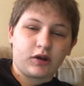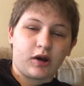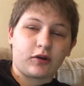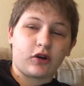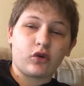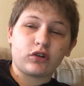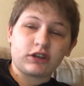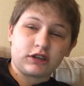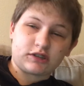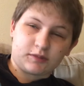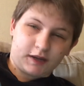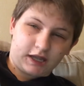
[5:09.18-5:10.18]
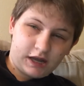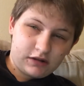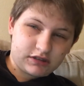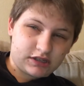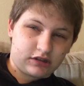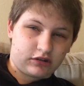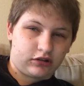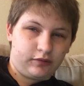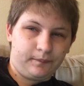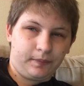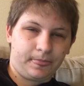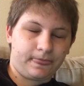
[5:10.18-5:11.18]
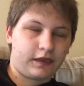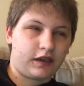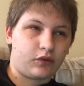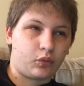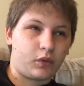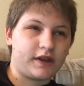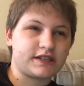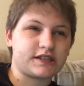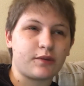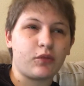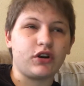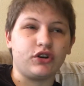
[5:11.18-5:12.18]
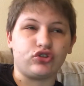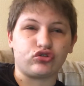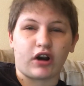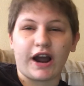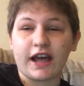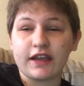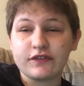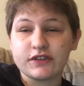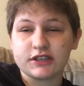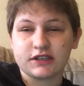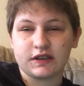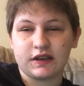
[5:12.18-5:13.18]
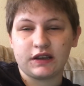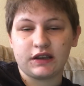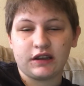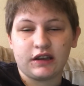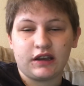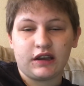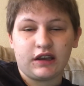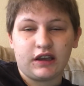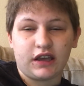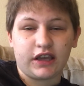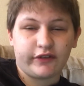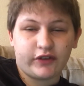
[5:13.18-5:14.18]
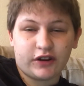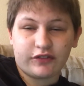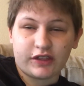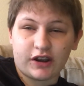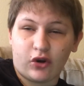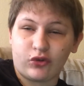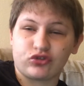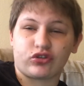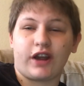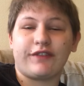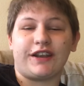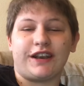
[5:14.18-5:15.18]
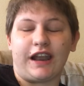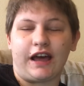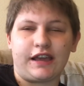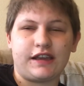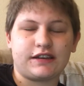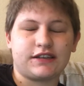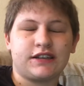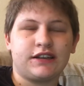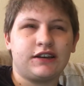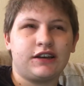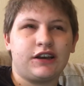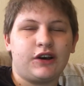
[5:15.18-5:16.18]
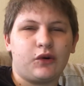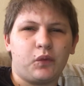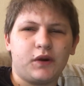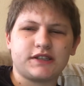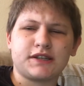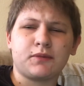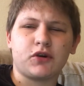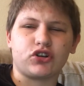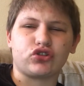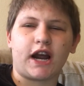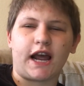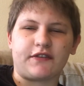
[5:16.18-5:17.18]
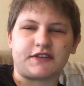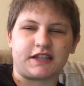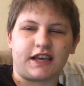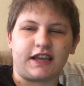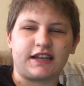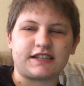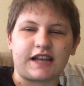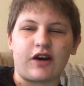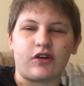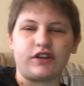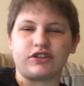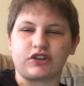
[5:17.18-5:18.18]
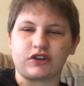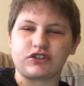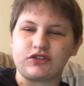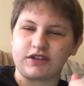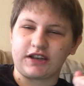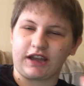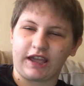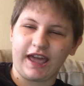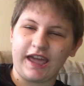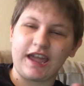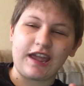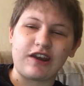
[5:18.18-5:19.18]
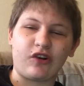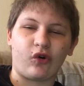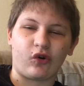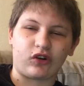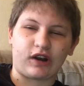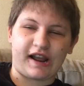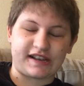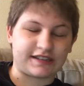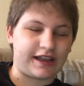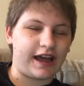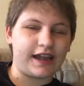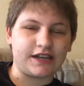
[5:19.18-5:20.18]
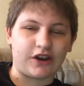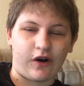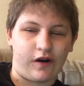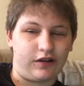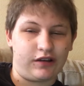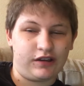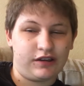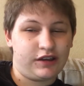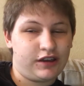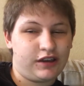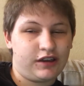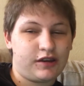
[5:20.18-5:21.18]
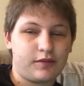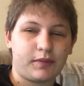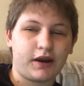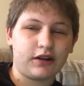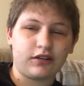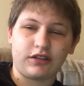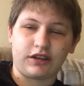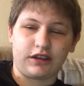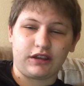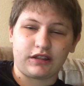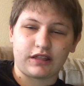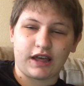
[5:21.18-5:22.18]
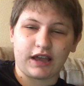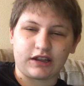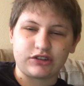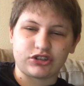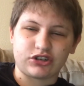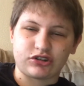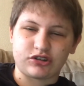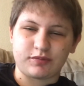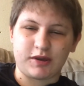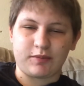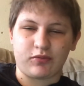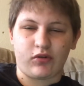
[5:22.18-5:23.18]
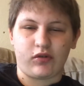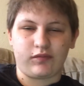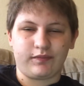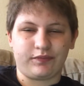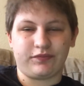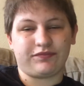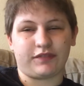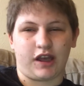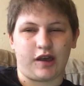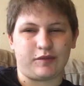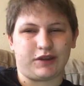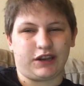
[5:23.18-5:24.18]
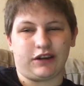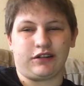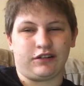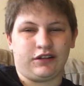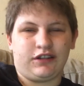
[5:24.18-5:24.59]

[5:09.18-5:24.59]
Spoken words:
according to my counselor, when someone drives, even if they don't drive at night, when someone drives and then gets out and starts using a cane or has a guide dog, apparently that concerns people. I mean,